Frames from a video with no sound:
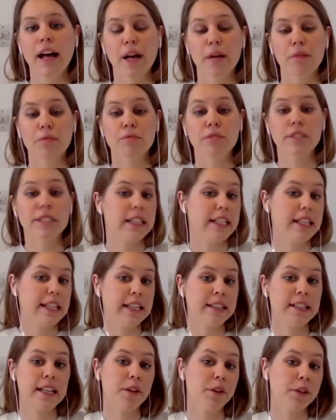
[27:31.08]
Um, really,
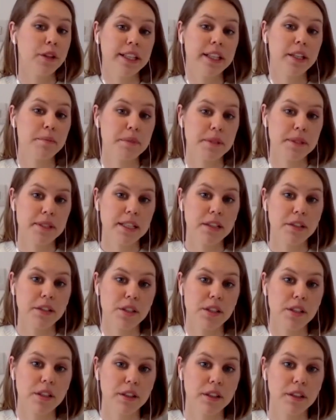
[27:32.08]
and that only comes down
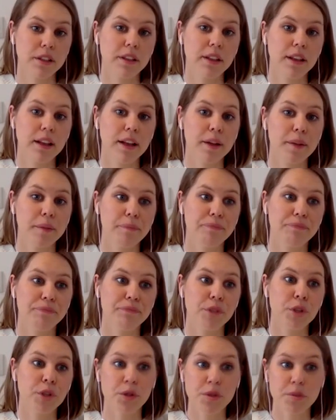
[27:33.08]
to um,
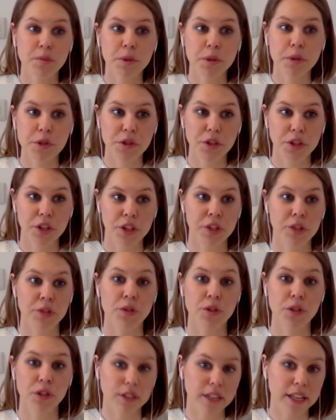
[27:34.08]
you know smaller studios
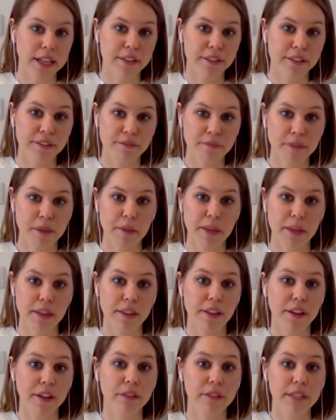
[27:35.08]
don't have maybe
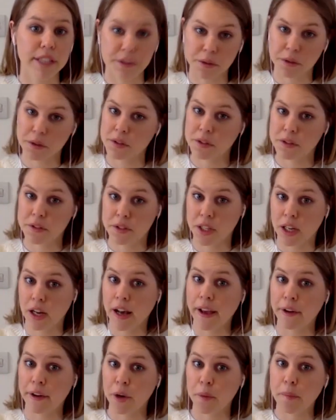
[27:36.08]
the resources to
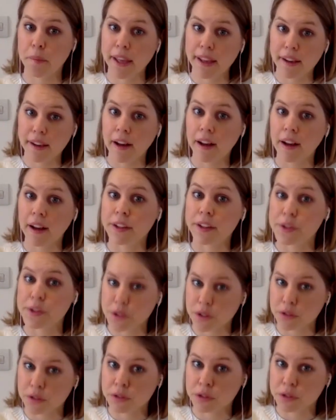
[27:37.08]
hire a PR
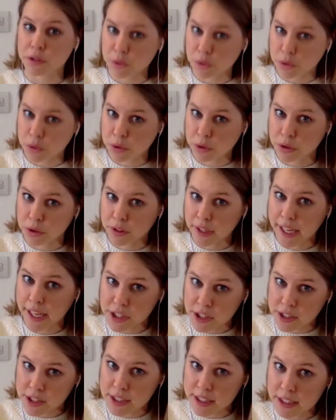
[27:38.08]
consultant or mm.
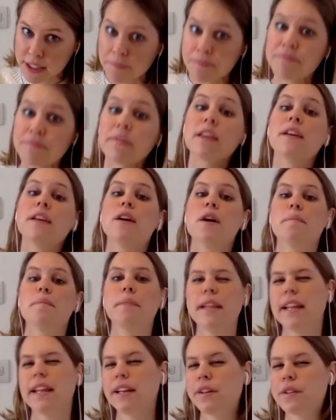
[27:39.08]
agency
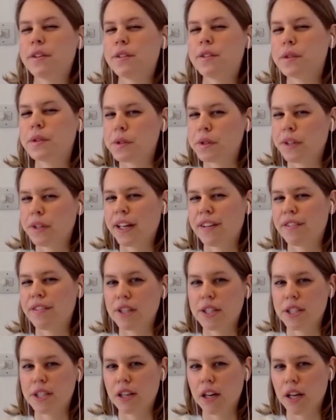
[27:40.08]
but they don't also have
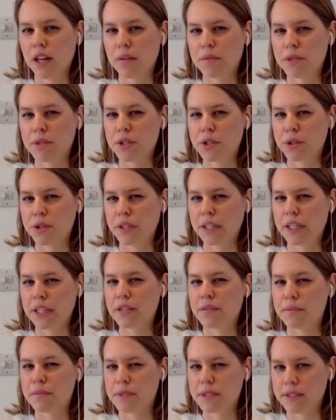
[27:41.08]
the time to do it
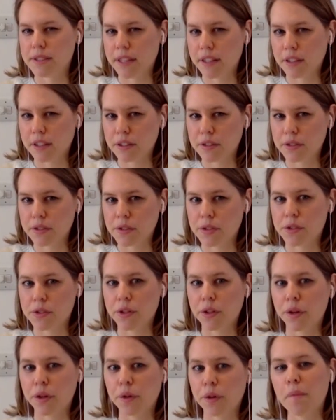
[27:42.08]
themselves.
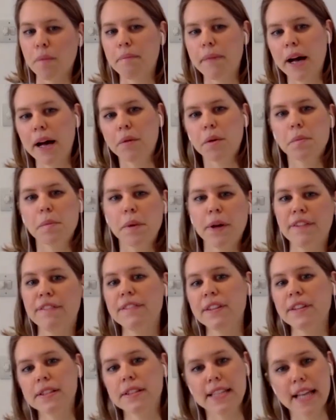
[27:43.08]
So Bowerbird
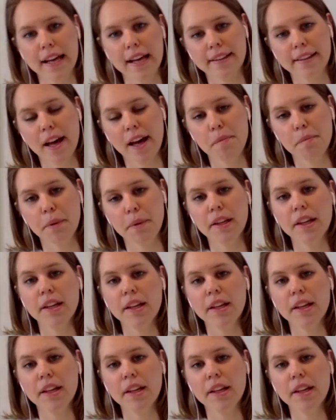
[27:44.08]
fills that gap.